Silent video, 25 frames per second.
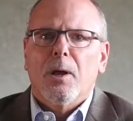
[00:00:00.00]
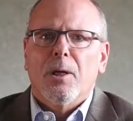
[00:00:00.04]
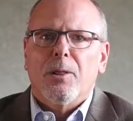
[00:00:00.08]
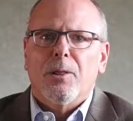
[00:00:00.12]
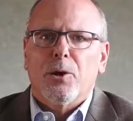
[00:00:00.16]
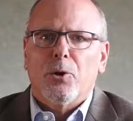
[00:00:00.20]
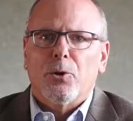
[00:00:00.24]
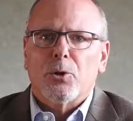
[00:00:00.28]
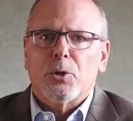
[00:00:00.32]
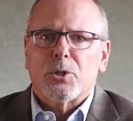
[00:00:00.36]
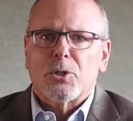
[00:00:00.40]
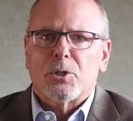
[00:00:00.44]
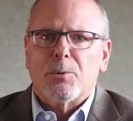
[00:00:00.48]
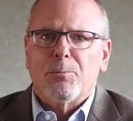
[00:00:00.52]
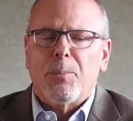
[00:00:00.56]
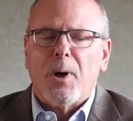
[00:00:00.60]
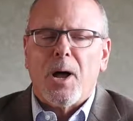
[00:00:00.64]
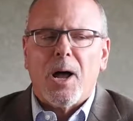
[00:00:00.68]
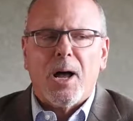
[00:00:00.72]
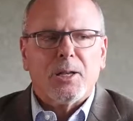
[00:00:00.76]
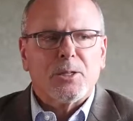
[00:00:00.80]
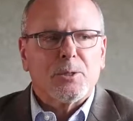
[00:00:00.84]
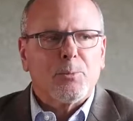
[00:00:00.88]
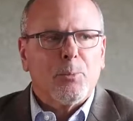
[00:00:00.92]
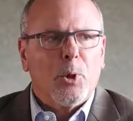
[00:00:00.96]
There is some
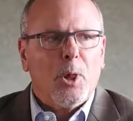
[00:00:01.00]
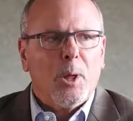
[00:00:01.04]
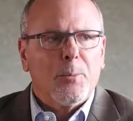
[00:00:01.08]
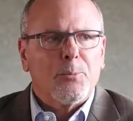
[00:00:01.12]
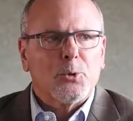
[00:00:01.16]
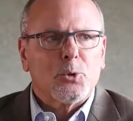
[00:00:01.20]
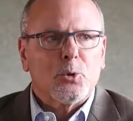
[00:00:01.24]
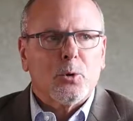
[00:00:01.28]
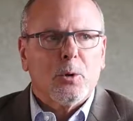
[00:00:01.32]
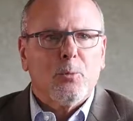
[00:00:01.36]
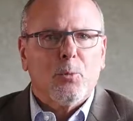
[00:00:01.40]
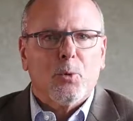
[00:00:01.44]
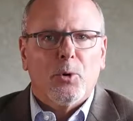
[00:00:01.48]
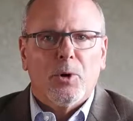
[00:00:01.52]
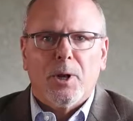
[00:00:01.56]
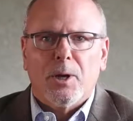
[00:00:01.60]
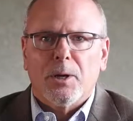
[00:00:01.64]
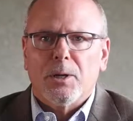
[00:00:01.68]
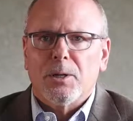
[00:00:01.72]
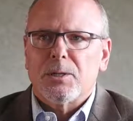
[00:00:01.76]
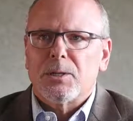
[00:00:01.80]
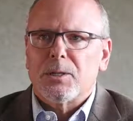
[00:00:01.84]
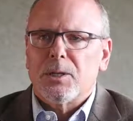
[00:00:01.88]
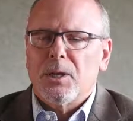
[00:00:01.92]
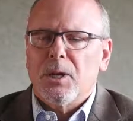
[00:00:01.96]
possible upstream
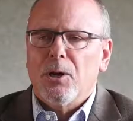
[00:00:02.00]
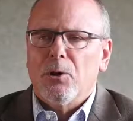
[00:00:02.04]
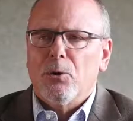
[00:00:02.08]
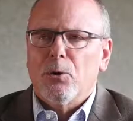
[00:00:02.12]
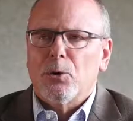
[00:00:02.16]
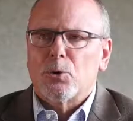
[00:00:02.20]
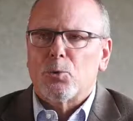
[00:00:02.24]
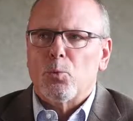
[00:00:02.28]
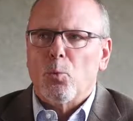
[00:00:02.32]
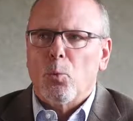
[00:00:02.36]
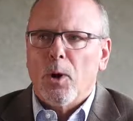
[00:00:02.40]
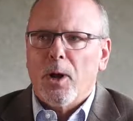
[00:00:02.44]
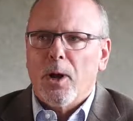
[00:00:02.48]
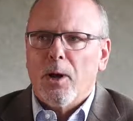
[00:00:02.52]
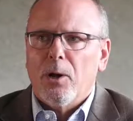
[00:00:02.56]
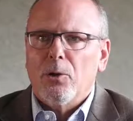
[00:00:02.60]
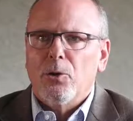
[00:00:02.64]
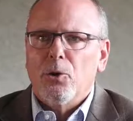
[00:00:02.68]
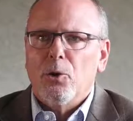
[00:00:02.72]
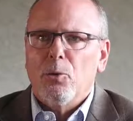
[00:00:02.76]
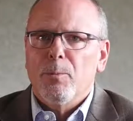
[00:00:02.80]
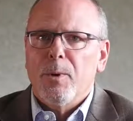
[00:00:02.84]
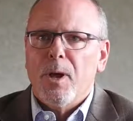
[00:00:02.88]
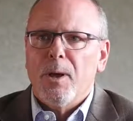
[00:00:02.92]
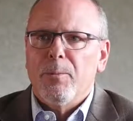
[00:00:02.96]
redundancy here as well.
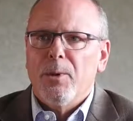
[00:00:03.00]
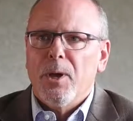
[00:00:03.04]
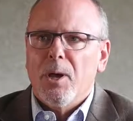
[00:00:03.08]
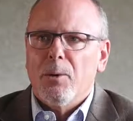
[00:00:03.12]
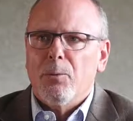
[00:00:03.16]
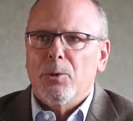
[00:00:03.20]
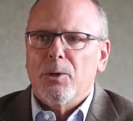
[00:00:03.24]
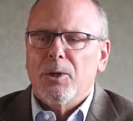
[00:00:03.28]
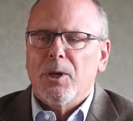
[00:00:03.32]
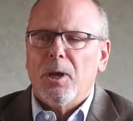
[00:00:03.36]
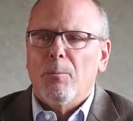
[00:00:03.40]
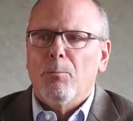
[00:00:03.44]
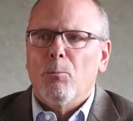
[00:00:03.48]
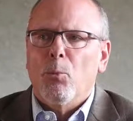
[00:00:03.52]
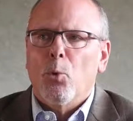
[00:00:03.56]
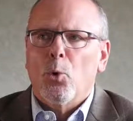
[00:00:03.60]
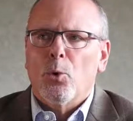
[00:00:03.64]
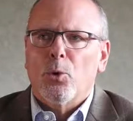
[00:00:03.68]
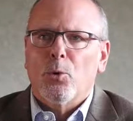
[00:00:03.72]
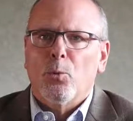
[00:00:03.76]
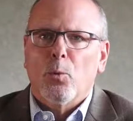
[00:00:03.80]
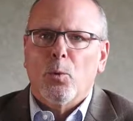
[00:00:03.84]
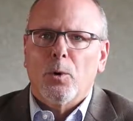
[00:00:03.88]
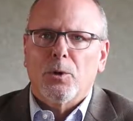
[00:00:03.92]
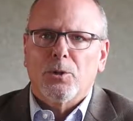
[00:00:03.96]
You may be able to get more
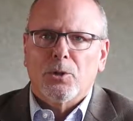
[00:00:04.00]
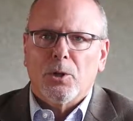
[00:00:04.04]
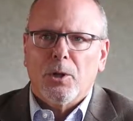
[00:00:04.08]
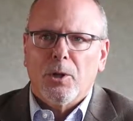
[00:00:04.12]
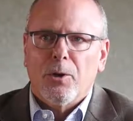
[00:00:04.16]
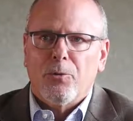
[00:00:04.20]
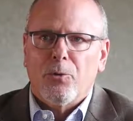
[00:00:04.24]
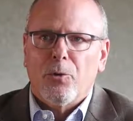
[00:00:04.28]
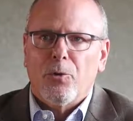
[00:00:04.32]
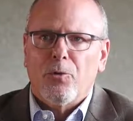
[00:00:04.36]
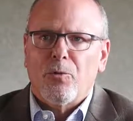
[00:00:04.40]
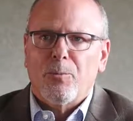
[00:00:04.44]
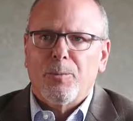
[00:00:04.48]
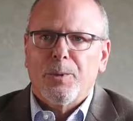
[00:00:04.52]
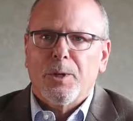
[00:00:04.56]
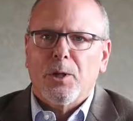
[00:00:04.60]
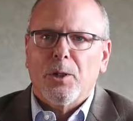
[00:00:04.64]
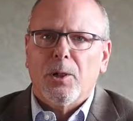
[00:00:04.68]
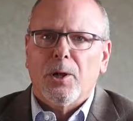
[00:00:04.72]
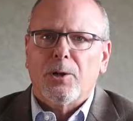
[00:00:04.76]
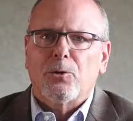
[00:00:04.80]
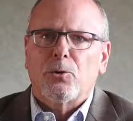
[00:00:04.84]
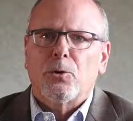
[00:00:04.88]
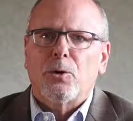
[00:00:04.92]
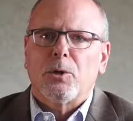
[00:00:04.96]
than one delivery from the
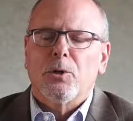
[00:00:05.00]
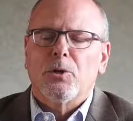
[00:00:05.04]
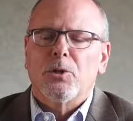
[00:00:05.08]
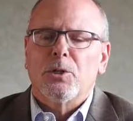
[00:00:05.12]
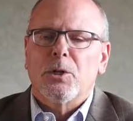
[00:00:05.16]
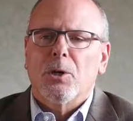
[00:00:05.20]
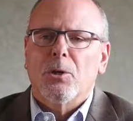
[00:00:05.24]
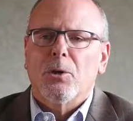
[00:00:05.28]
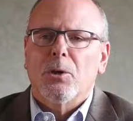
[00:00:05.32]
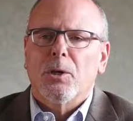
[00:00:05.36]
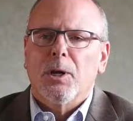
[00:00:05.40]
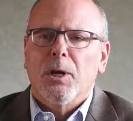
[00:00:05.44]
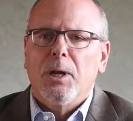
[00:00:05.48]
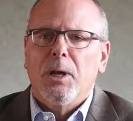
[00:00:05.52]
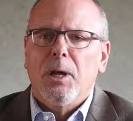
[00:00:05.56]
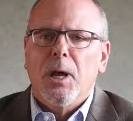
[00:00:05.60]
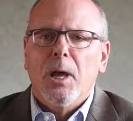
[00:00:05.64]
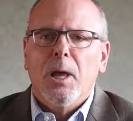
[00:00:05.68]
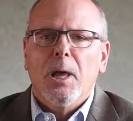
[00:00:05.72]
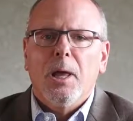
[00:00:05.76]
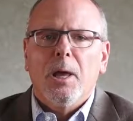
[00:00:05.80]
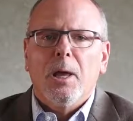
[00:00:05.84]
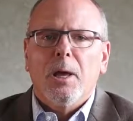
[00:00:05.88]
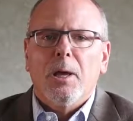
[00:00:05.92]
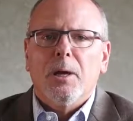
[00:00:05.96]
electric utility,
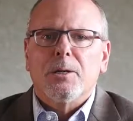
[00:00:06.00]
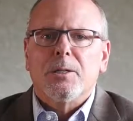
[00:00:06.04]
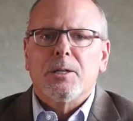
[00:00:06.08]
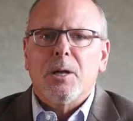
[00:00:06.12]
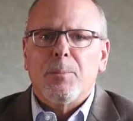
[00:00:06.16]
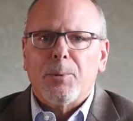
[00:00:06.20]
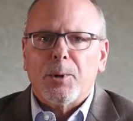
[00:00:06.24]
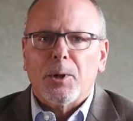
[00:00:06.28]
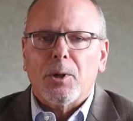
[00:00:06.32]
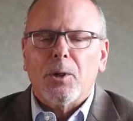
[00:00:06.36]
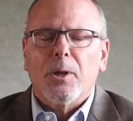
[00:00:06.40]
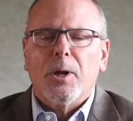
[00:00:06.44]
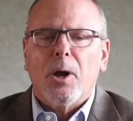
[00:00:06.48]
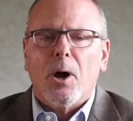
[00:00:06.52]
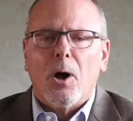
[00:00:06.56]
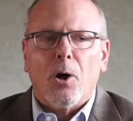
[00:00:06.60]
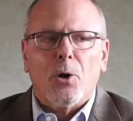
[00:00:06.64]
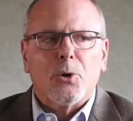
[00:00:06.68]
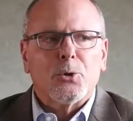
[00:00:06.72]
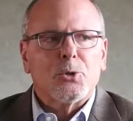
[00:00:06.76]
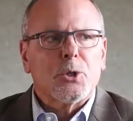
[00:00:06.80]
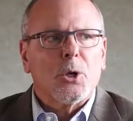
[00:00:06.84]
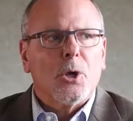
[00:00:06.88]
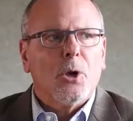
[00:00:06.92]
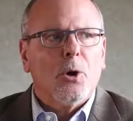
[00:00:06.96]
typically
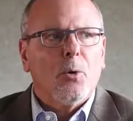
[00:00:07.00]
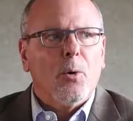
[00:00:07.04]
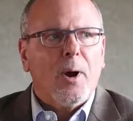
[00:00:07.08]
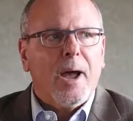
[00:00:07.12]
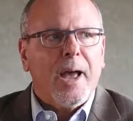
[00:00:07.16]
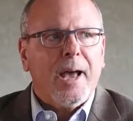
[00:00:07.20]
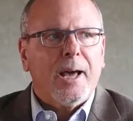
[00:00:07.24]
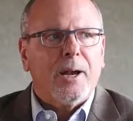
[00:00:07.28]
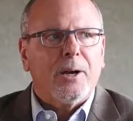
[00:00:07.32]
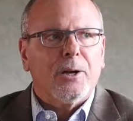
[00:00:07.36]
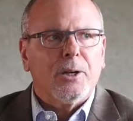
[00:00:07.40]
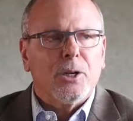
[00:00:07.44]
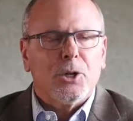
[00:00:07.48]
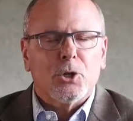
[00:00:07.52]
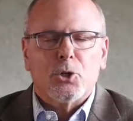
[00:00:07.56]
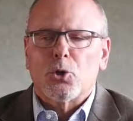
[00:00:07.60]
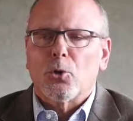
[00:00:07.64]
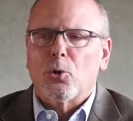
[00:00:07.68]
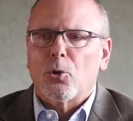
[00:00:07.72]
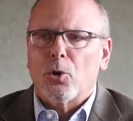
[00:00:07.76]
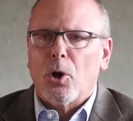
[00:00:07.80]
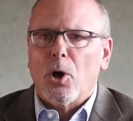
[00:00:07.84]
also at additional